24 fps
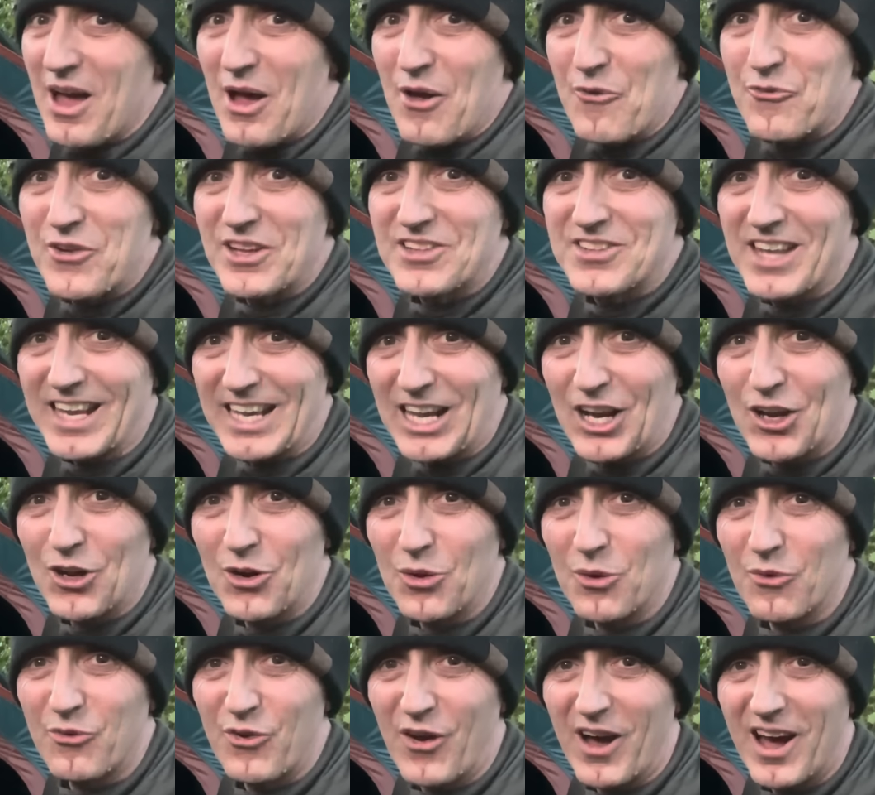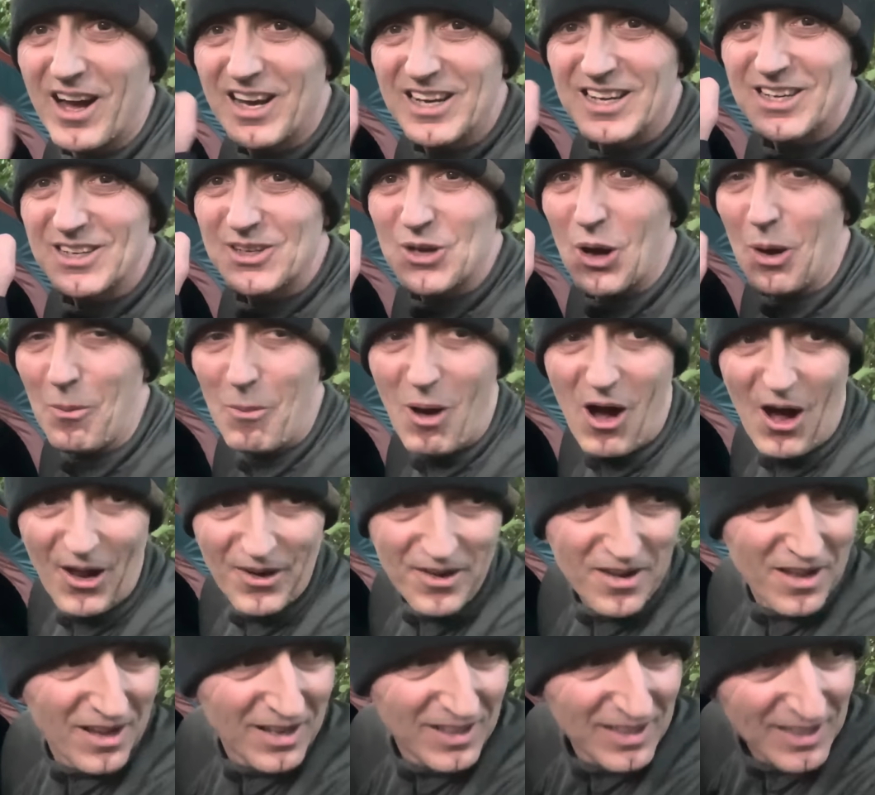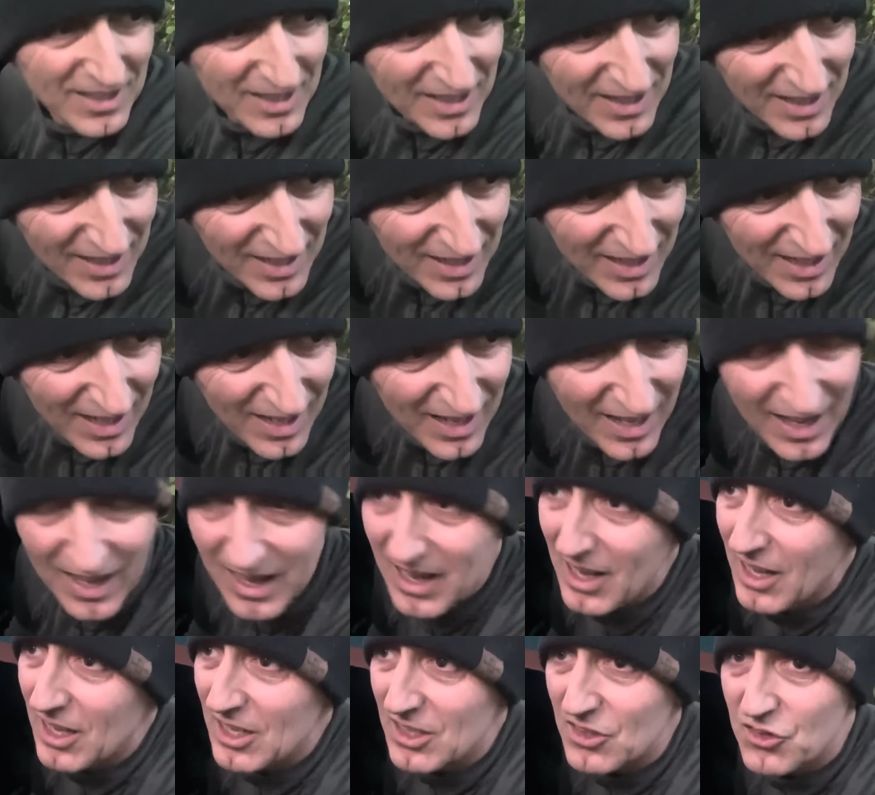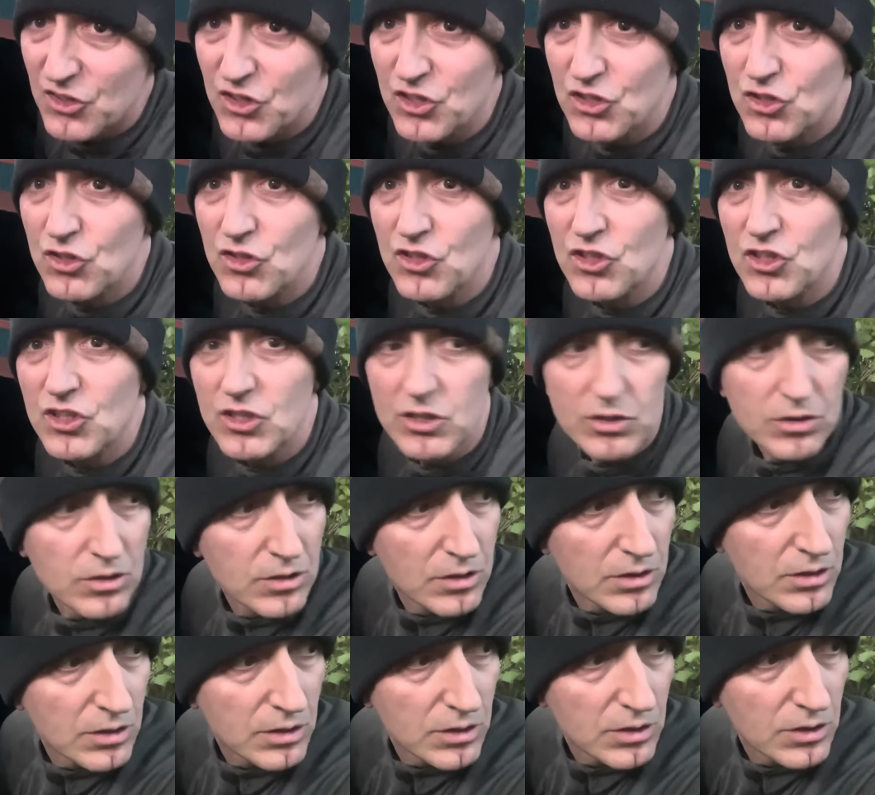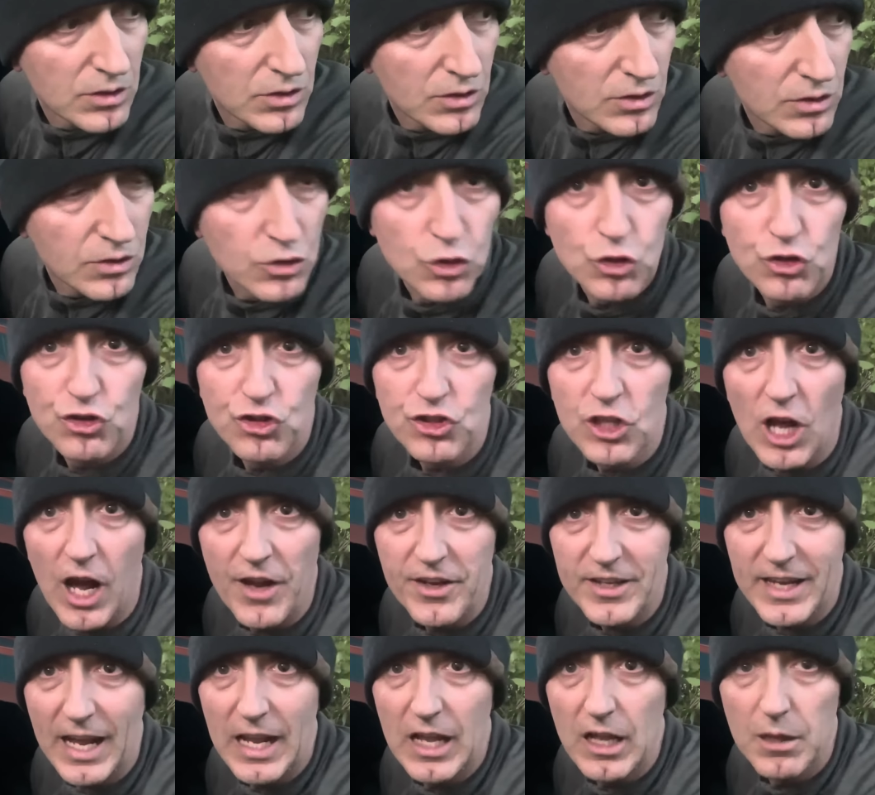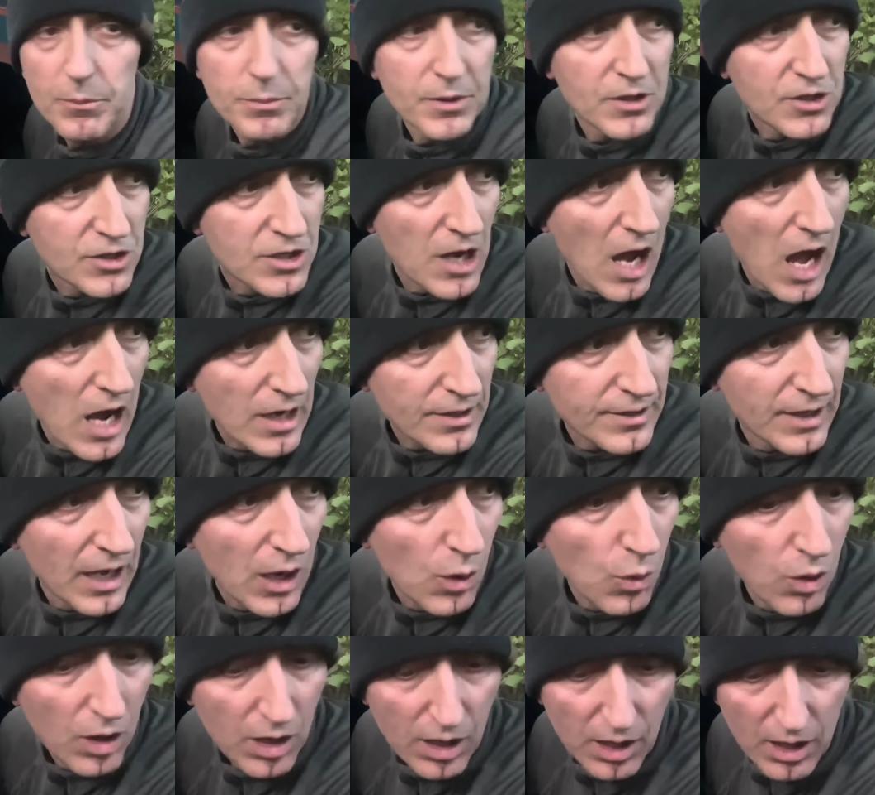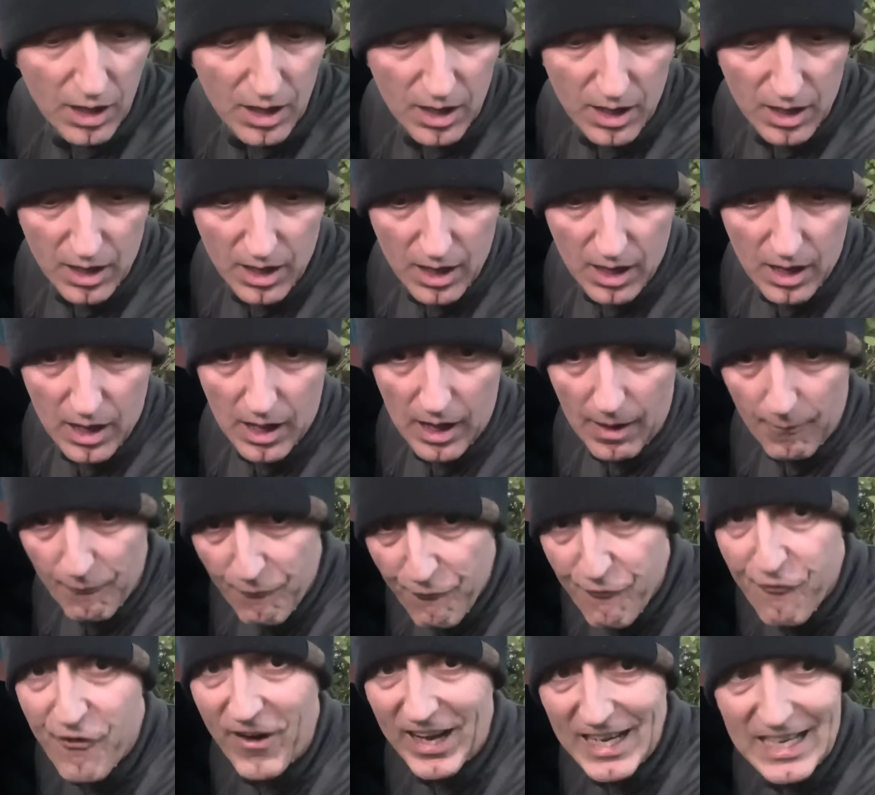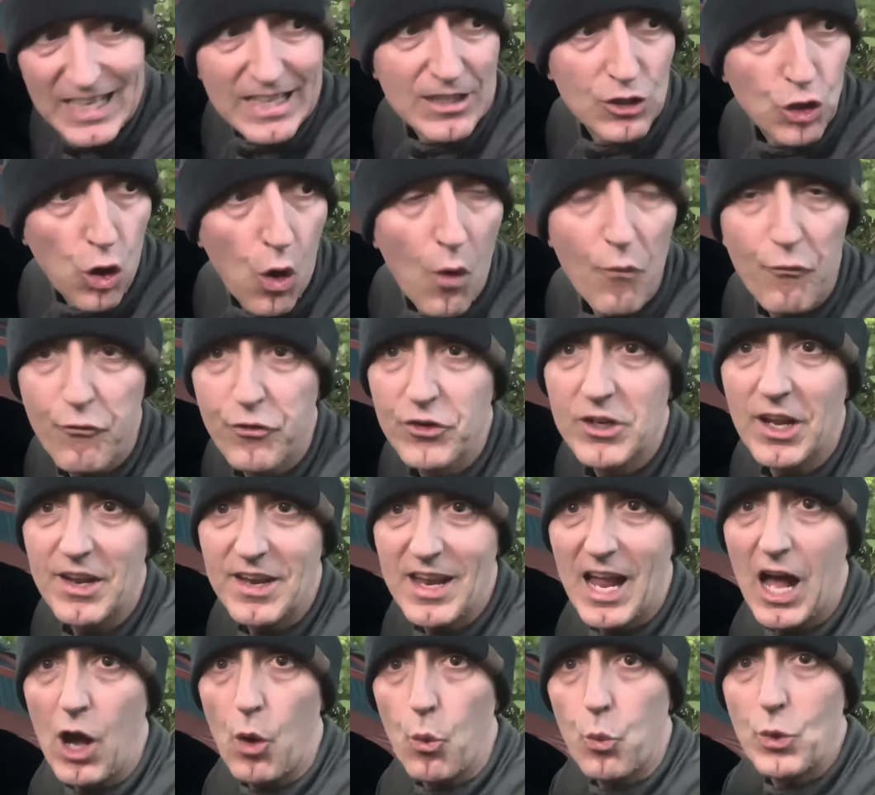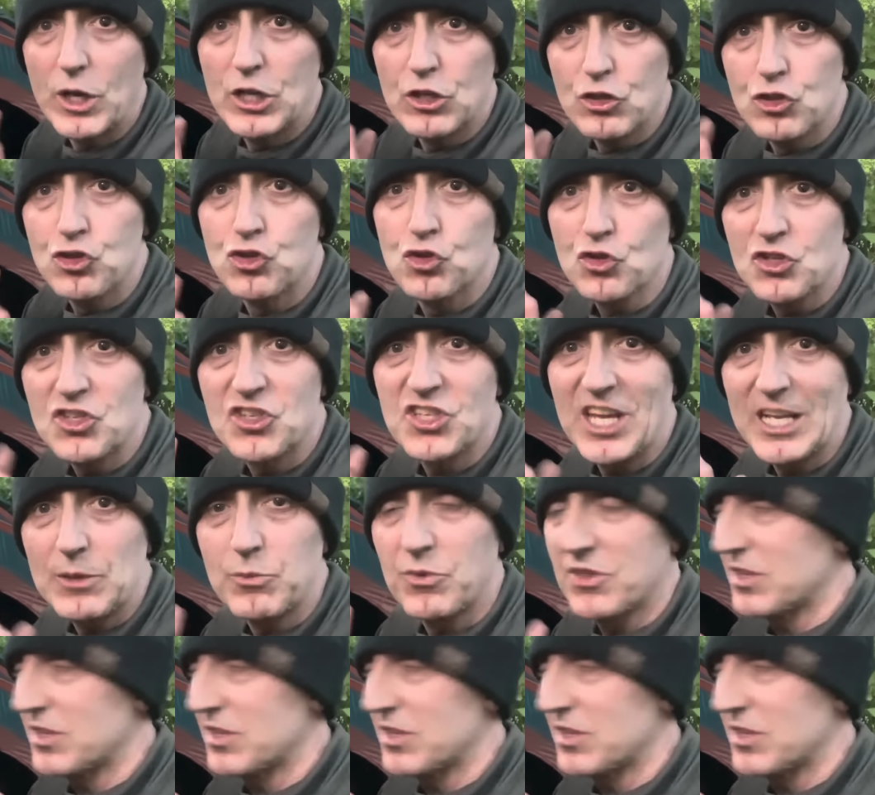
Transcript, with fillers: Fits like a glove. Come on. It's just, just starting to get a little bit dark now. Feeling confident now we can succeed with